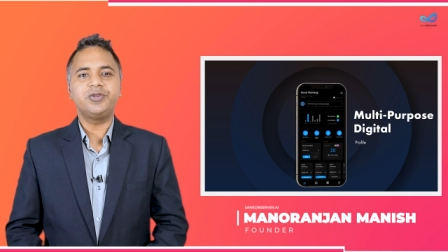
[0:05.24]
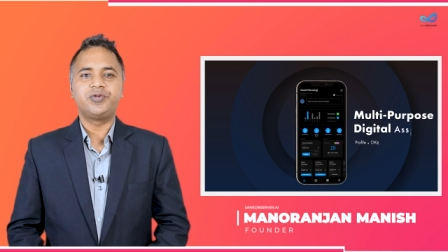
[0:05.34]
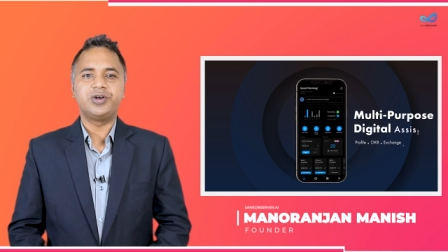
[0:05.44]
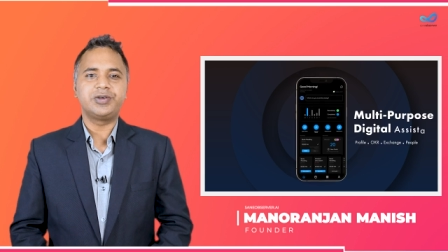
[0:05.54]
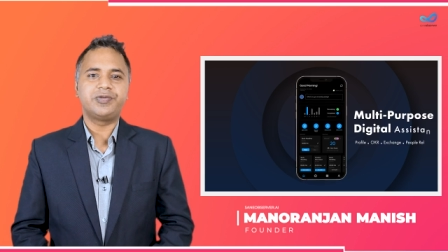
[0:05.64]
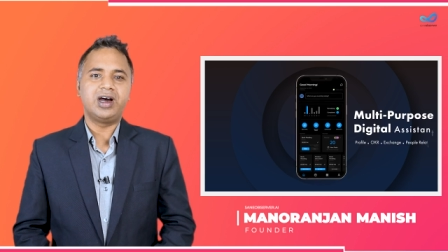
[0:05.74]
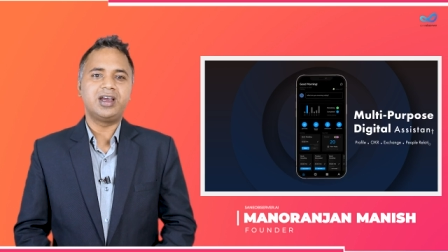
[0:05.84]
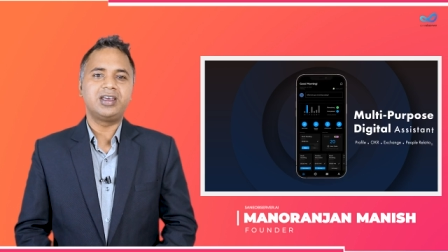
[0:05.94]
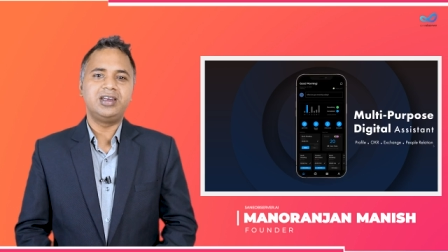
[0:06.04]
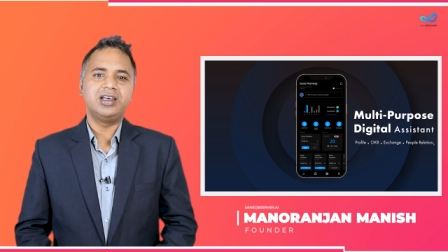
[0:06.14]
to
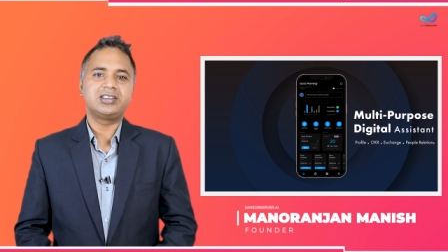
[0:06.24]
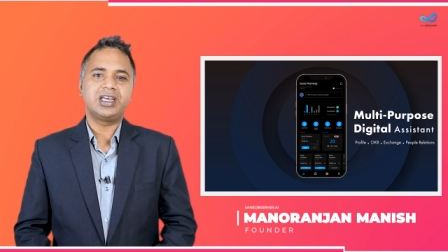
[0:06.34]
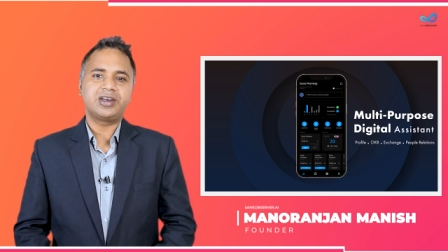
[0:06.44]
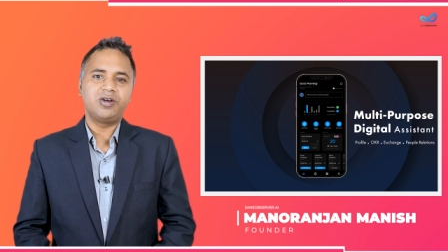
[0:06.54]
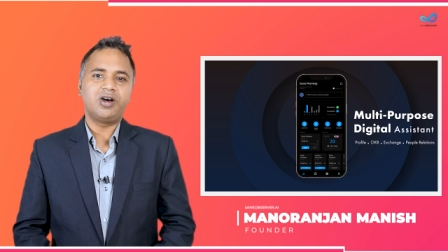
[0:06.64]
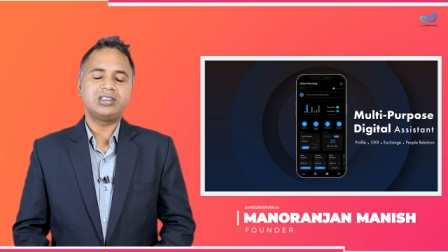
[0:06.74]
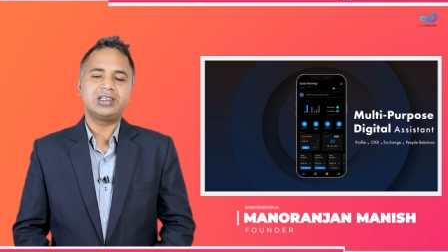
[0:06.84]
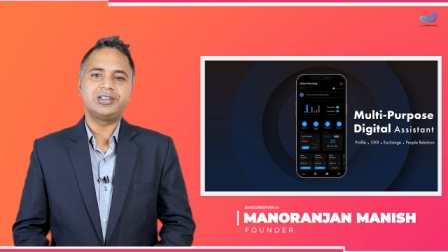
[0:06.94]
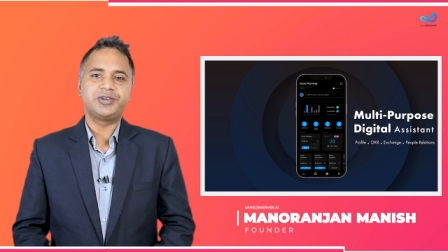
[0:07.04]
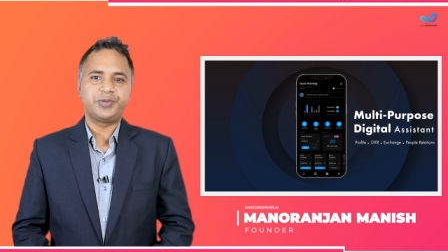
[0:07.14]
fortifying India's
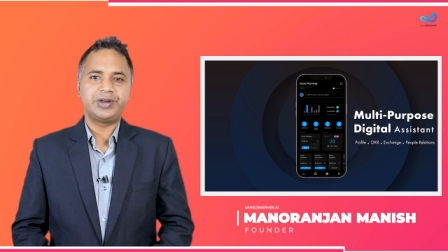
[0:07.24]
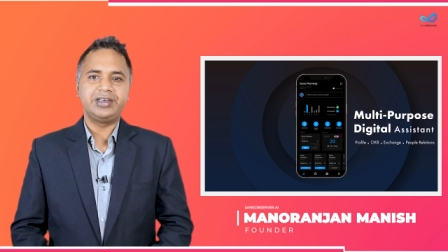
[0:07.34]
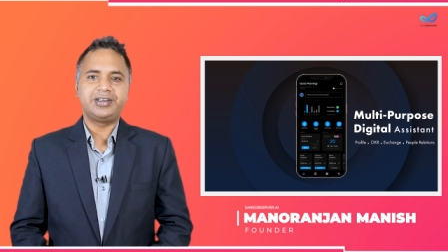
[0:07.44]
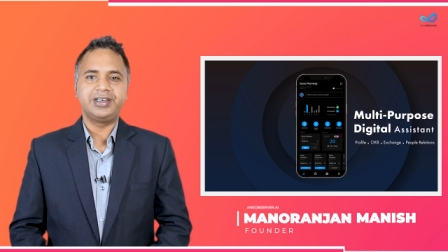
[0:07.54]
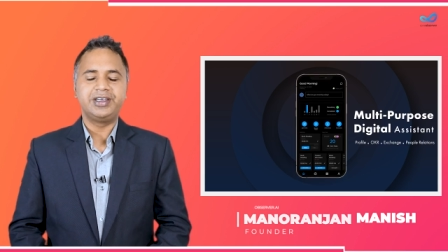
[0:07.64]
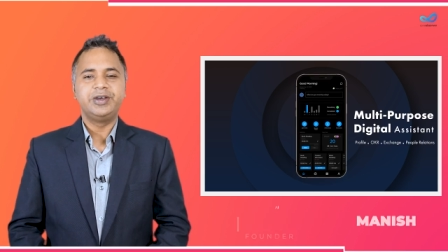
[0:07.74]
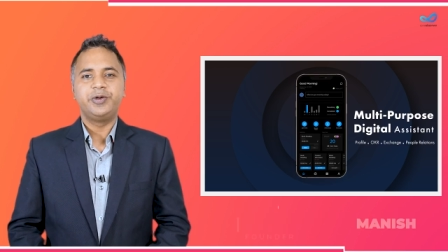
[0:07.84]
technological sovereignty,